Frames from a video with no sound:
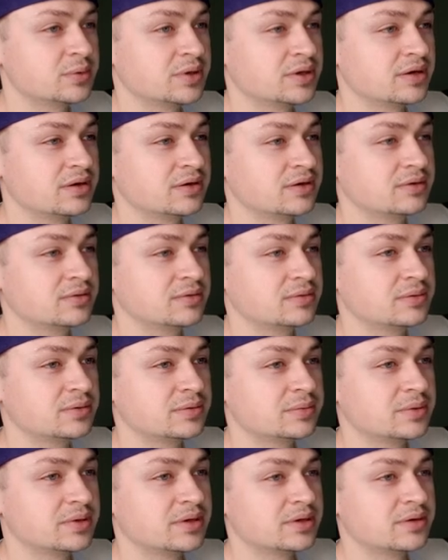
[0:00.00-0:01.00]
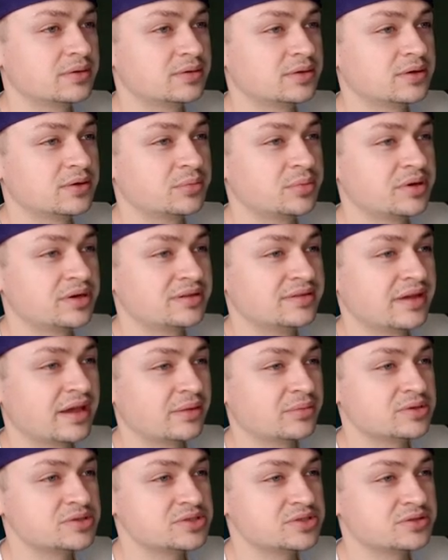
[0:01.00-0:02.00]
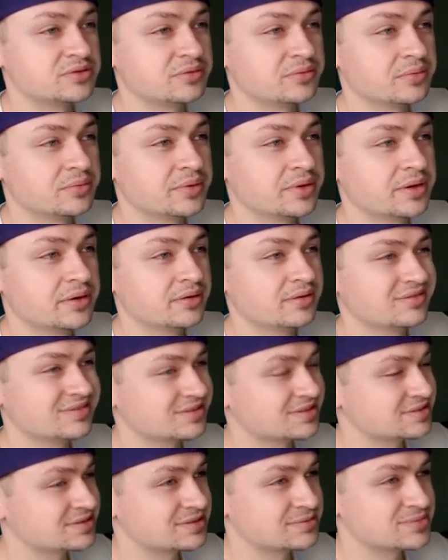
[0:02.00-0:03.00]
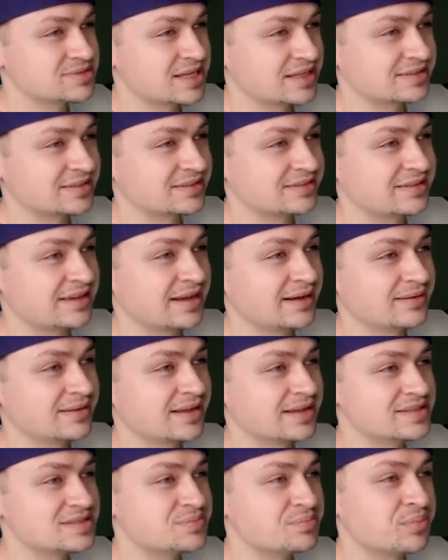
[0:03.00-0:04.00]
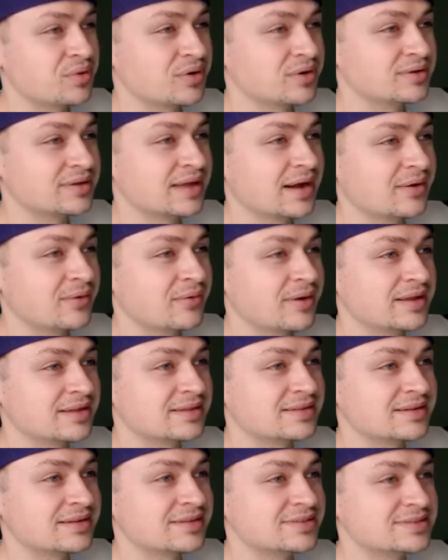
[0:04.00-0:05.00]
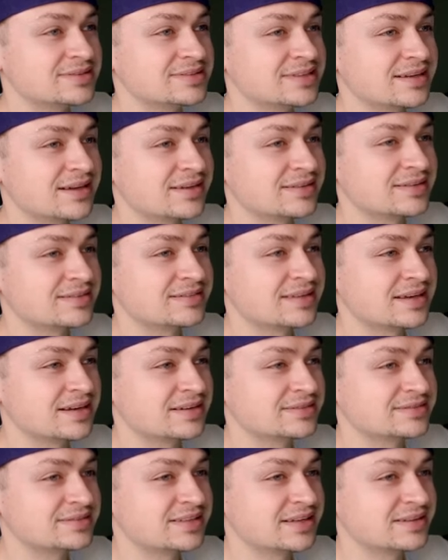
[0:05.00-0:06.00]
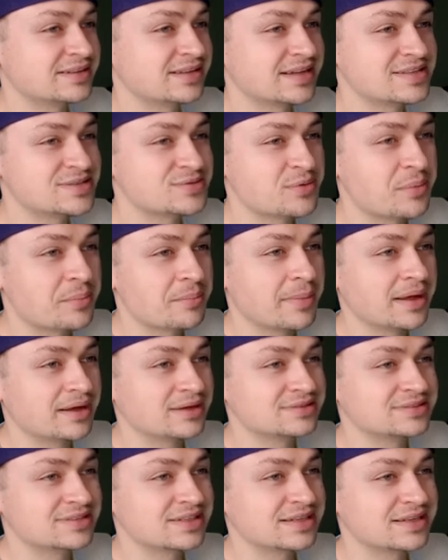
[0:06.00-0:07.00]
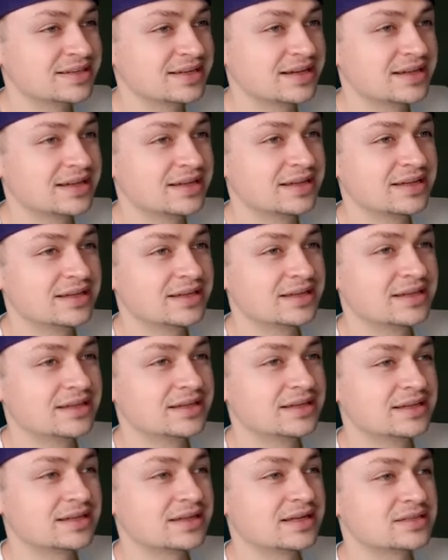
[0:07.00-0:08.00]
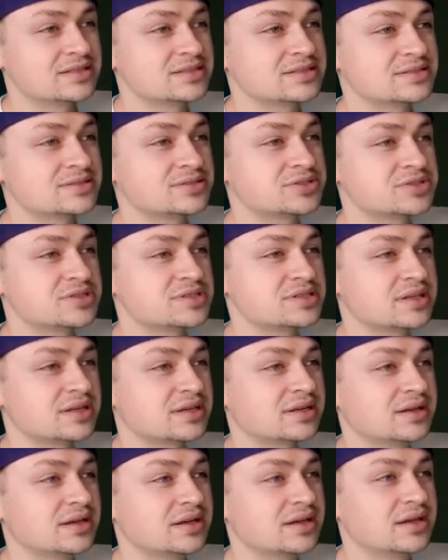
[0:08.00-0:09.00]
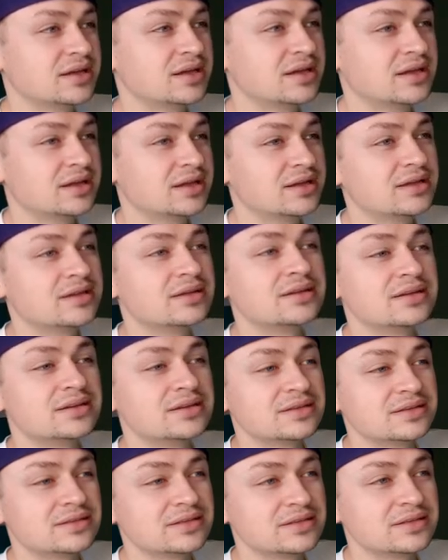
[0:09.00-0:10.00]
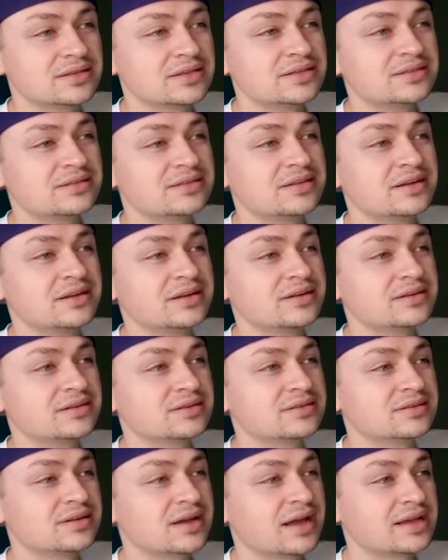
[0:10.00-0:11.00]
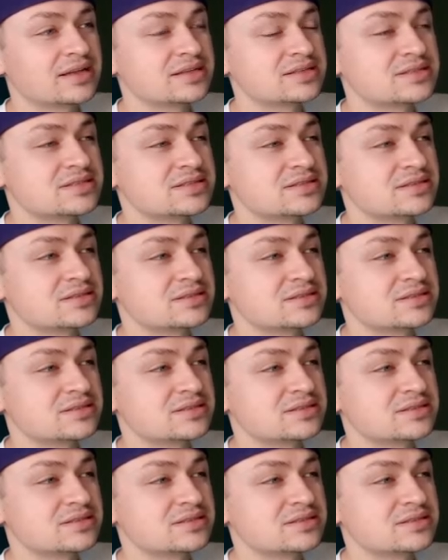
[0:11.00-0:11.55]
Here we go, a little bit of damage in the rear. Seems like the taillights burned out right there. You see how the taillights were melting? That's interesting. Interior has